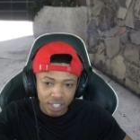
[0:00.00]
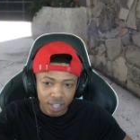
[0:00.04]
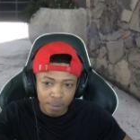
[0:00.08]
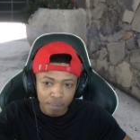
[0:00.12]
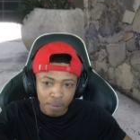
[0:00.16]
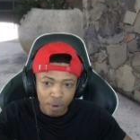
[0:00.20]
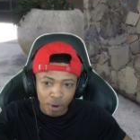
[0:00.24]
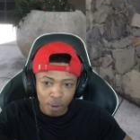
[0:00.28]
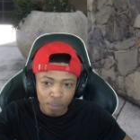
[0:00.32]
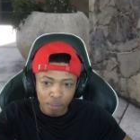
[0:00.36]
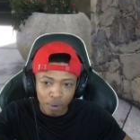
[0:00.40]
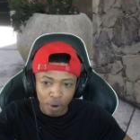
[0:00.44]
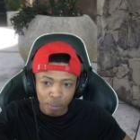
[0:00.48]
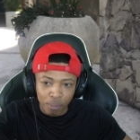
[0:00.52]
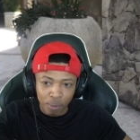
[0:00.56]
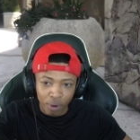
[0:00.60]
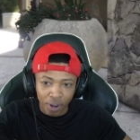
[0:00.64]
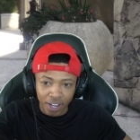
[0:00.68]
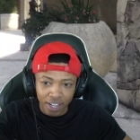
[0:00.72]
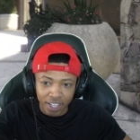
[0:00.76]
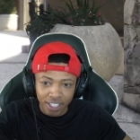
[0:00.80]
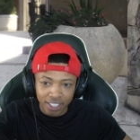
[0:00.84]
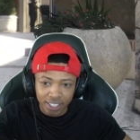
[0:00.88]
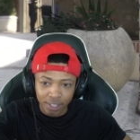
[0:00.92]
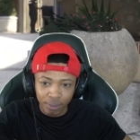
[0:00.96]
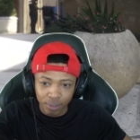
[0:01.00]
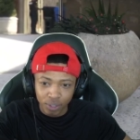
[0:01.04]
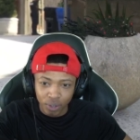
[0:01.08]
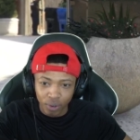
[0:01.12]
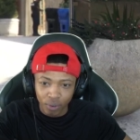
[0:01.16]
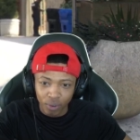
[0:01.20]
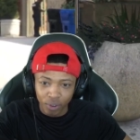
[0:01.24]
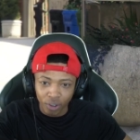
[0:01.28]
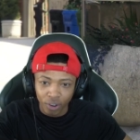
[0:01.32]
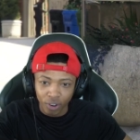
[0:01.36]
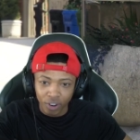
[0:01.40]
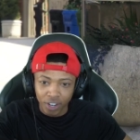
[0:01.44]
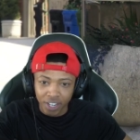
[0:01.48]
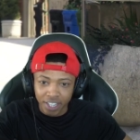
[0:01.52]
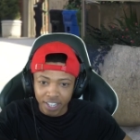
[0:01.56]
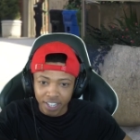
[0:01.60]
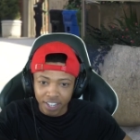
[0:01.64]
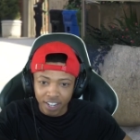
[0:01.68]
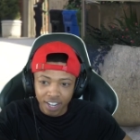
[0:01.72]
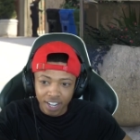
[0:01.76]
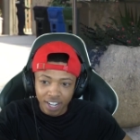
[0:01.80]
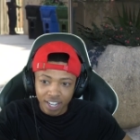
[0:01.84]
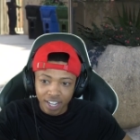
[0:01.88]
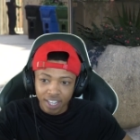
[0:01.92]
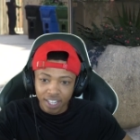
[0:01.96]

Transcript: Come on, come on, come on. Okay, let's see what's going on here.